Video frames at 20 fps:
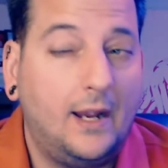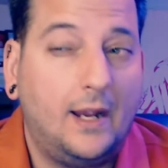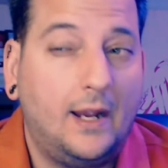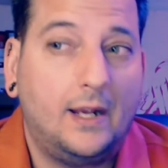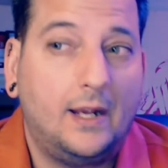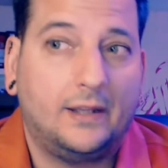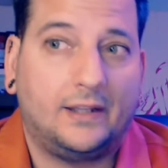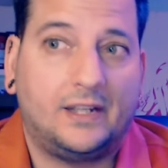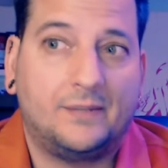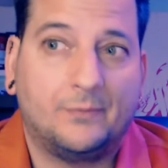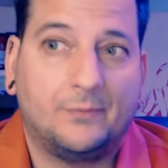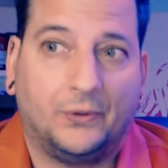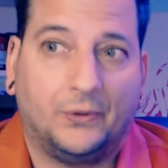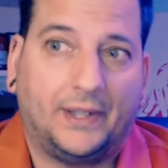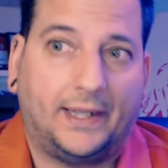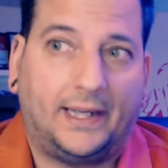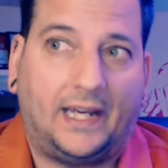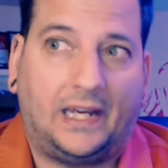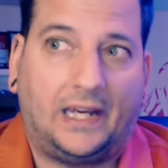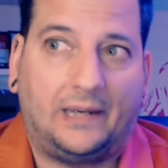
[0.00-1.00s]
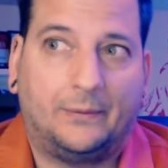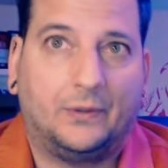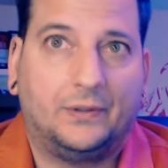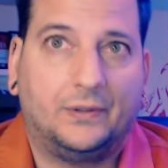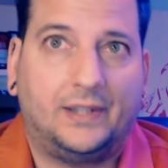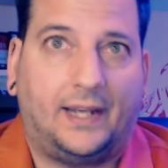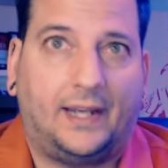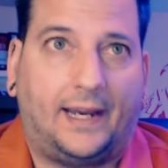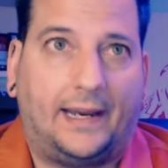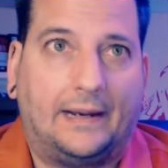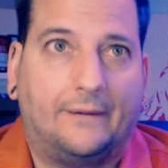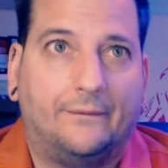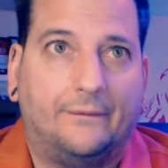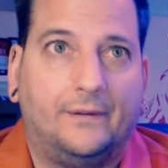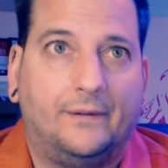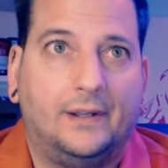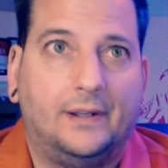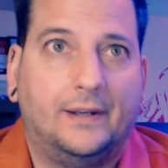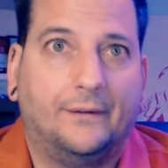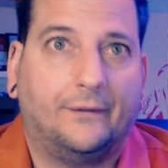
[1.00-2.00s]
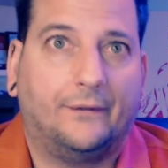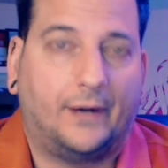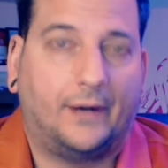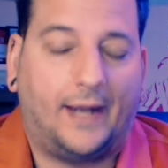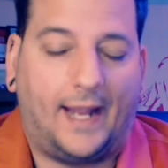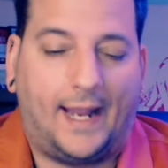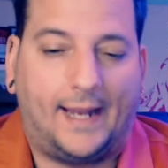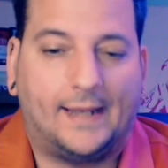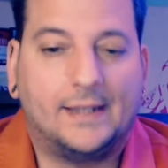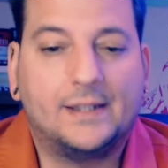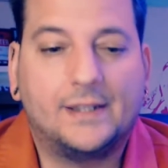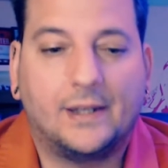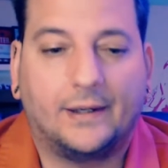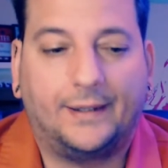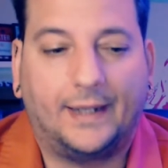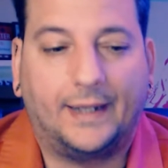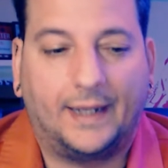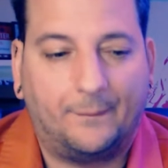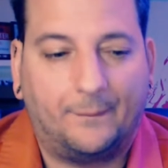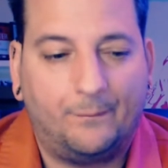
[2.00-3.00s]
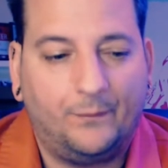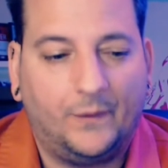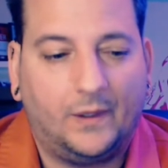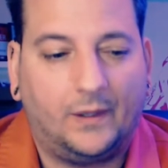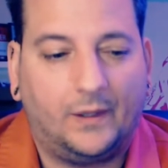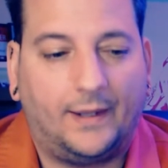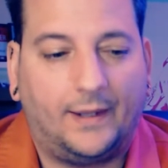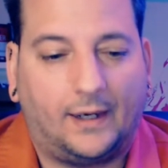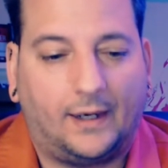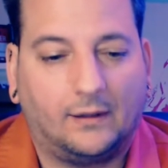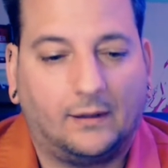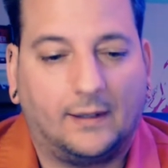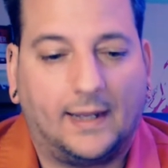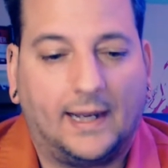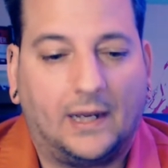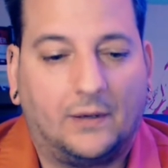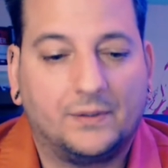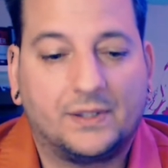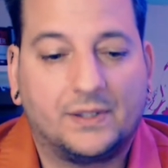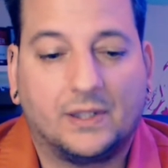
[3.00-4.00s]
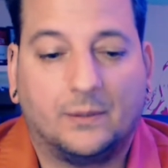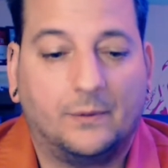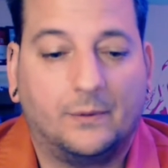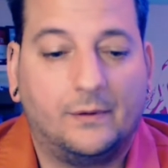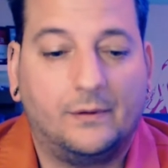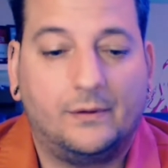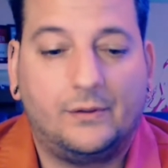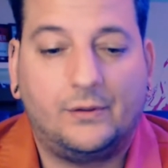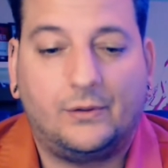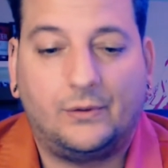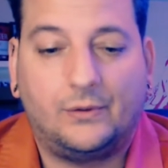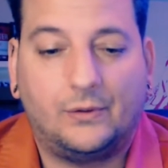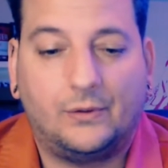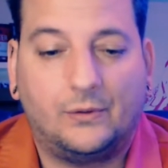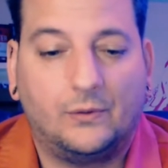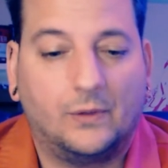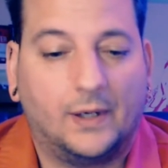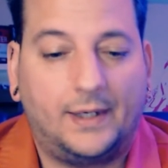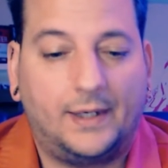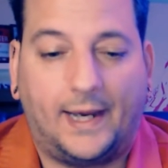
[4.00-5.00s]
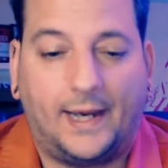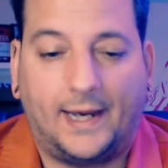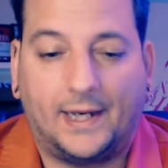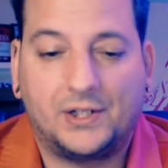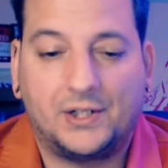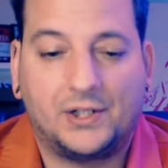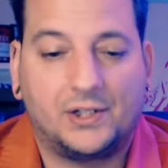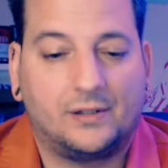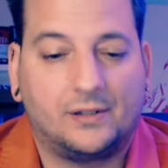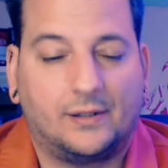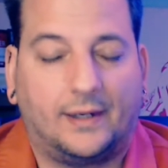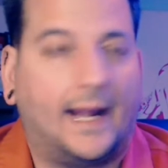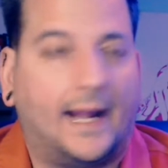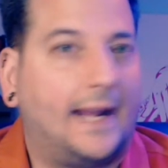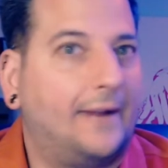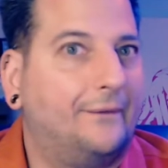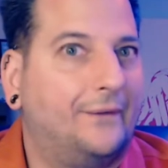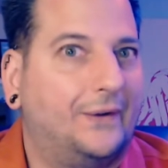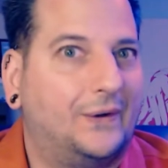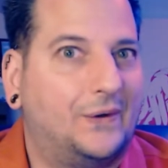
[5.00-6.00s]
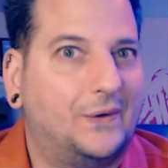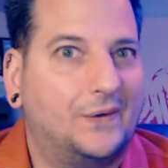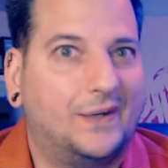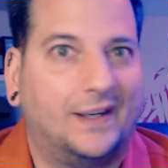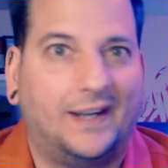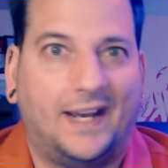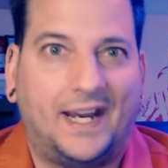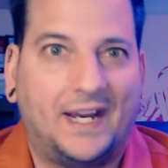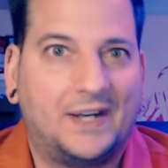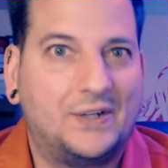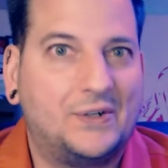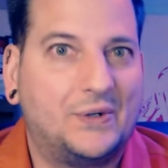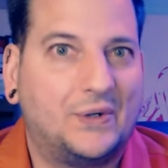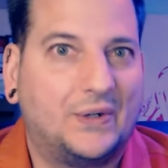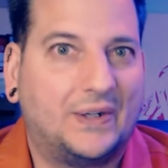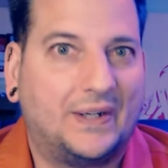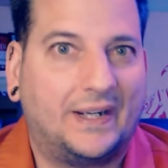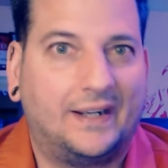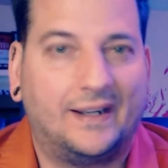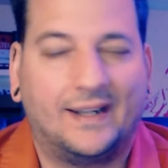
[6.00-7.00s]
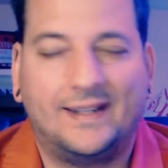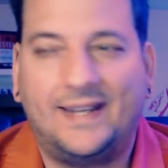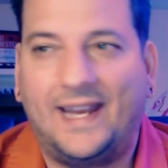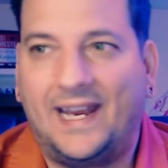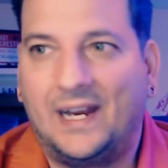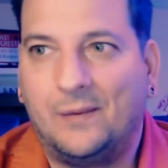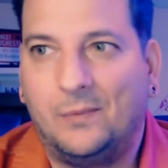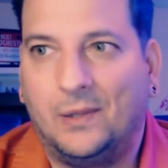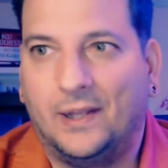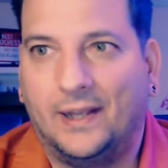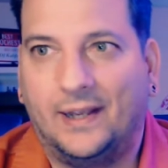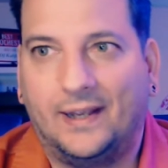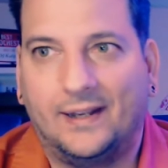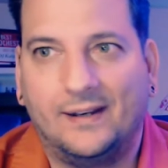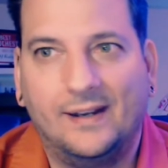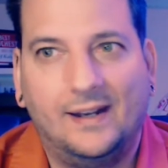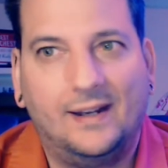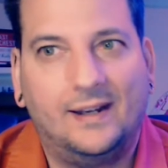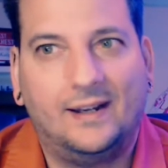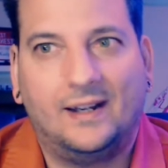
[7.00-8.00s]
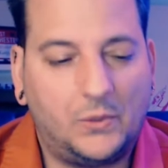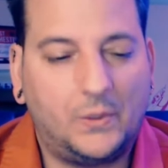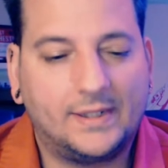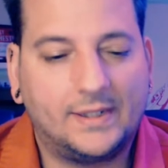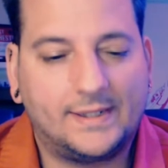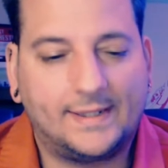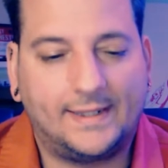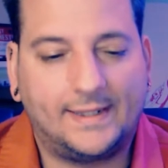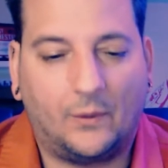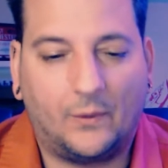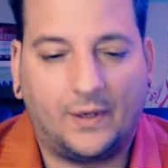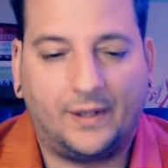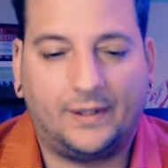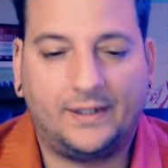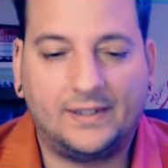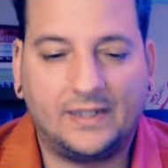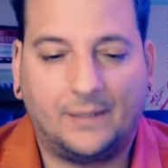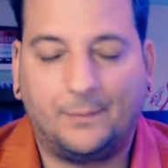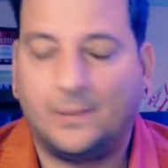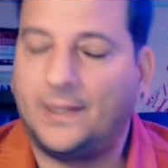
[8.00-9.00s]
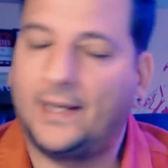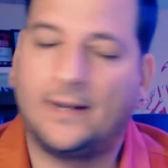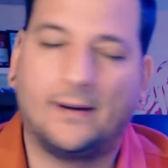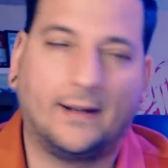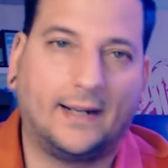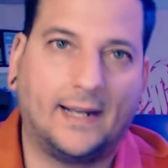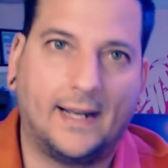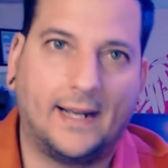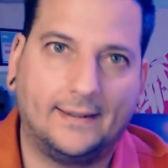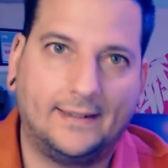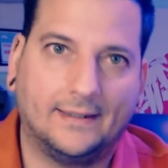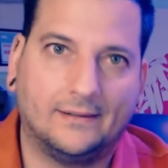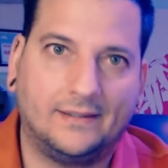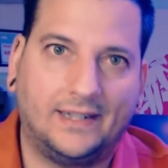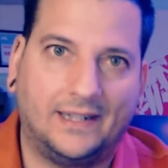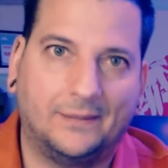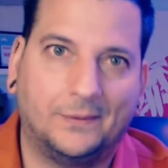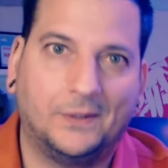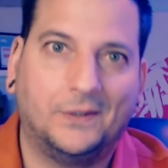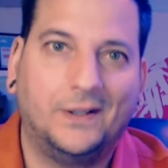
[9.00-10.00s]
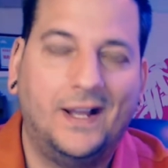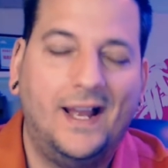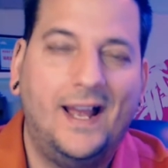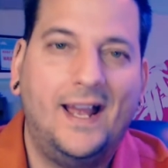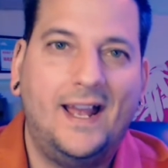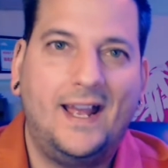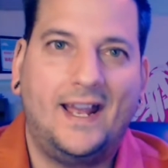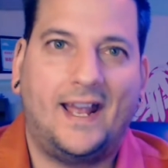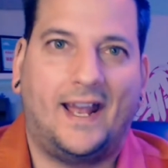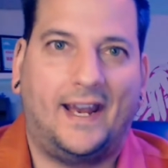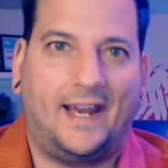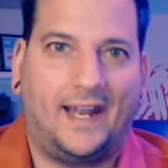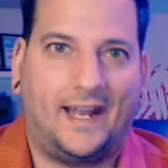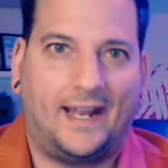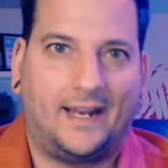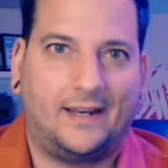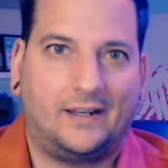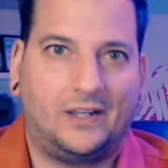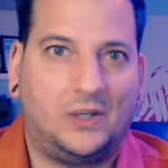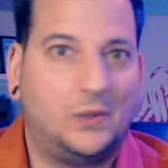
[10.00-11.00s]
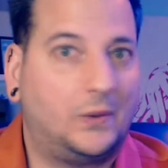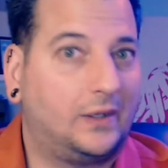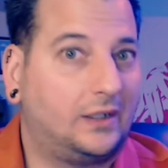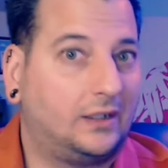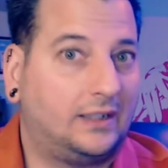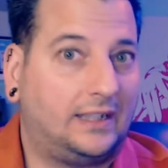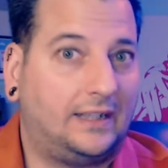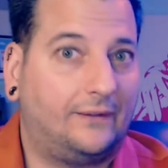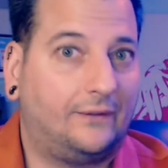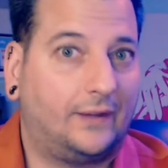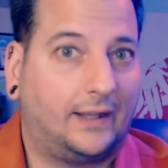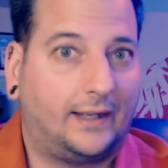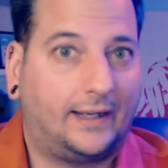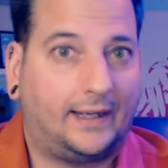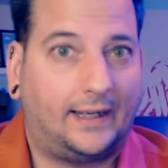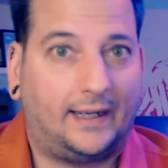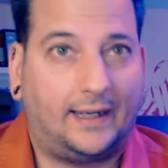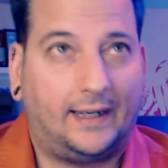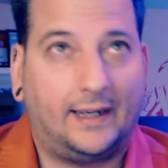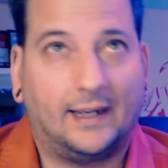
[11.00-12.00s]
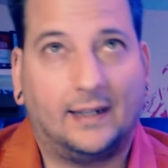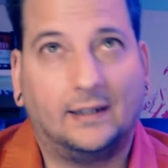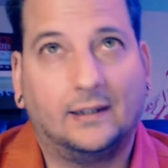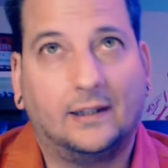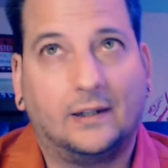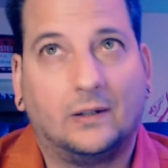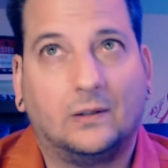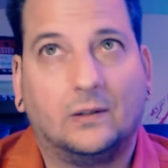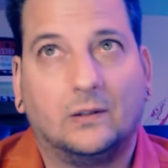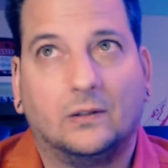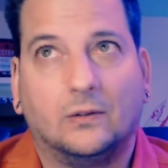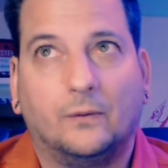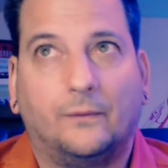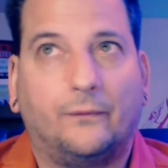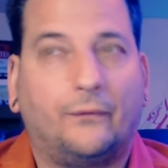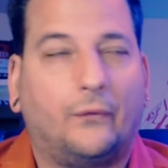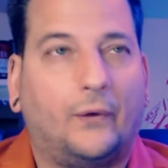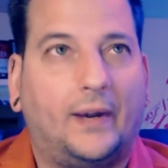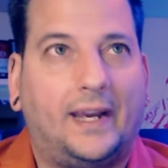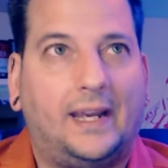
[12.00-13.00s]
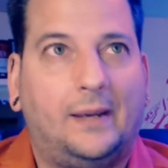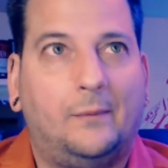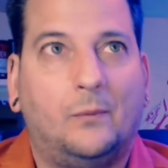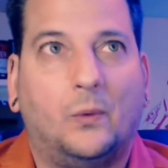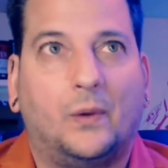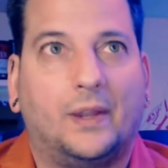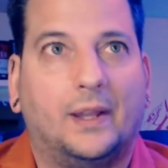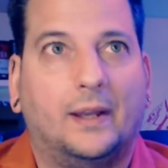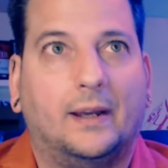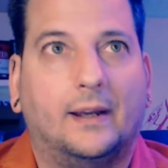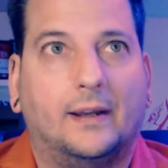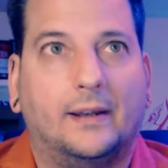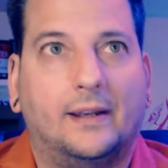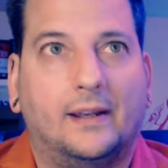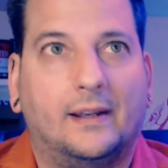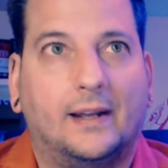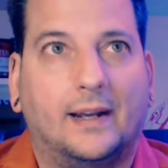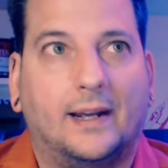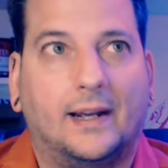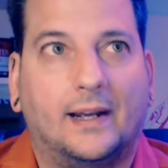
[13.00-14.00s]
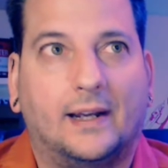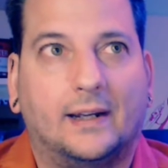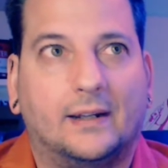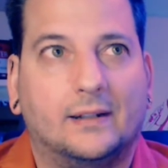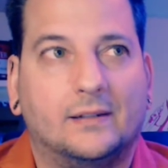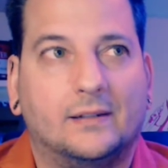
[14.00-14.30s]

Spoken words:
These multi-cables have different ends on them that allow someone to attach an iPhone, an Android, a tablet, set one of these up like on a cocktail table, and then you can leave like a little frame with a